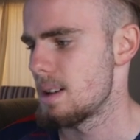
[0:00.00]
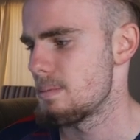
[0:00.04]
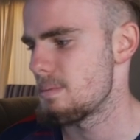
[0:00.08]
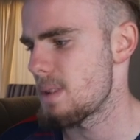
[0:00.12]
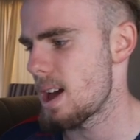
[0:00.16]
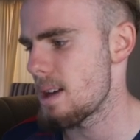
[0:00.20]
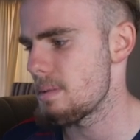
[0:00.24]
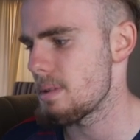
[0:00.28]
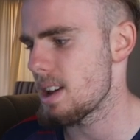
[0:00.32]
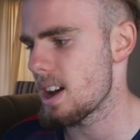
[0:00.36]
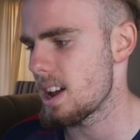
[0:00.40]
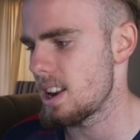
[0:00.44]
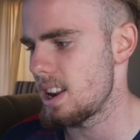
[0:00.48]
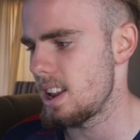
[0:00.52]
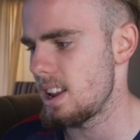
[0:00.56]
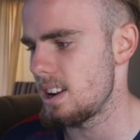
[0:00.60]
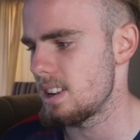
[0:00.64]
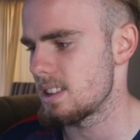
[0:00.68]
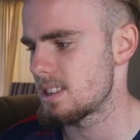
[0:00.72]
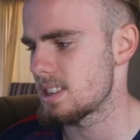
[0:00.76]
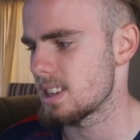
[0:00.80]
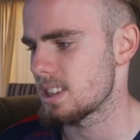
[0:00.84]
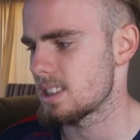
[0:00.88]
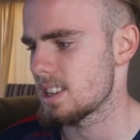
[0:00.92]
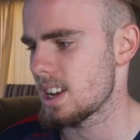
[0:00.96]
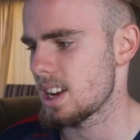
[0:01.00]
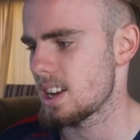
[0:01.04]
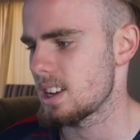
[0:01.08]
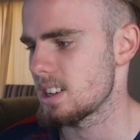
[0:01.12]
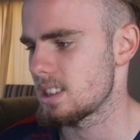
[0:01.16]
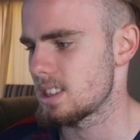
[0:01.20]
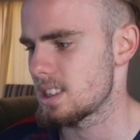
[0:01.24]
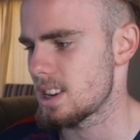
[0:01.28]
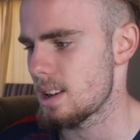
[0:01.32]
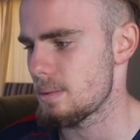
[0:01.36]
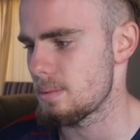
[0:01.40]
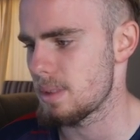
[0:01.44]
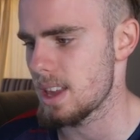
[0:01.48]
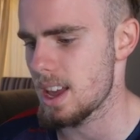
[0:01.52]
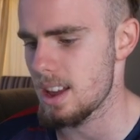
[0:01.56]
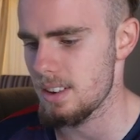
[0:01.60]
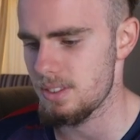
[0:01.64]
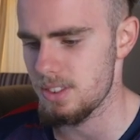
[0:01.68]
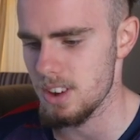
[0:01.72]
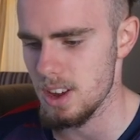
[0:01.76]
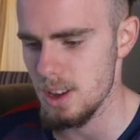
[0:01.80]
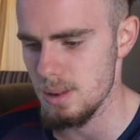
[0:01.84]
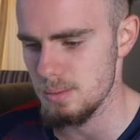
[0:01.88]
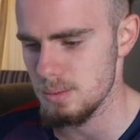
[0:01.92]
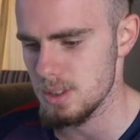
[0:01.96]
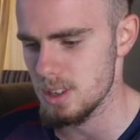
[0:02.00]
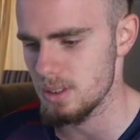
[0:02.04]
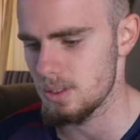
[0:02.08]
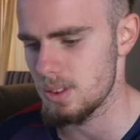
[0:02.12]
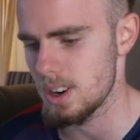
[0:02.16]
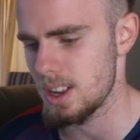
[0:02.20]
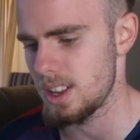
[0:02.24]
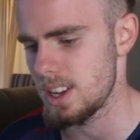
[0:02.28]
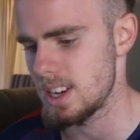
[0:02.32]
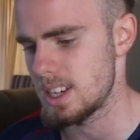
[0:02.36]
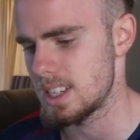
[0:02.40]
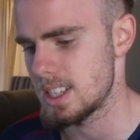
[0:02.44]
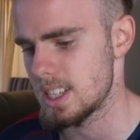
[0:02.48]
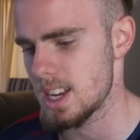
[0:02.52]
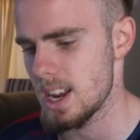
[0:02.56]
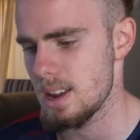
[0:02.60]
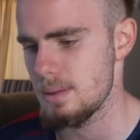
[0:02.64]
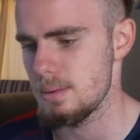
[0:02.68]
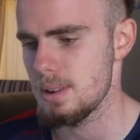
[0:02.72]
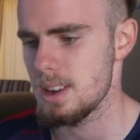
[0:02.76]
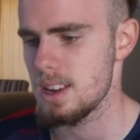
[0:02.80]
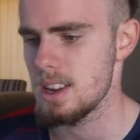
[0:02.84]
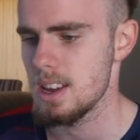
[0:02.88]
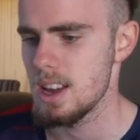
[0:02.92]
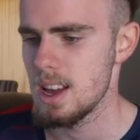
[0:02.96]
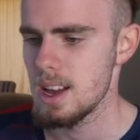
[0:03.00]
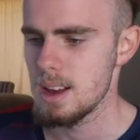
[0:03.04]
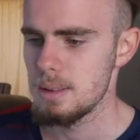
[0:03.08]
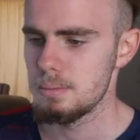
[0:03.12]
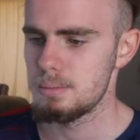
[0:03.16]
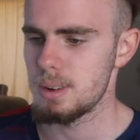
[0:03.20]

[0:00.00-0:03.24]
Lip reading: Maybe I needed to take a step there for him to really see me.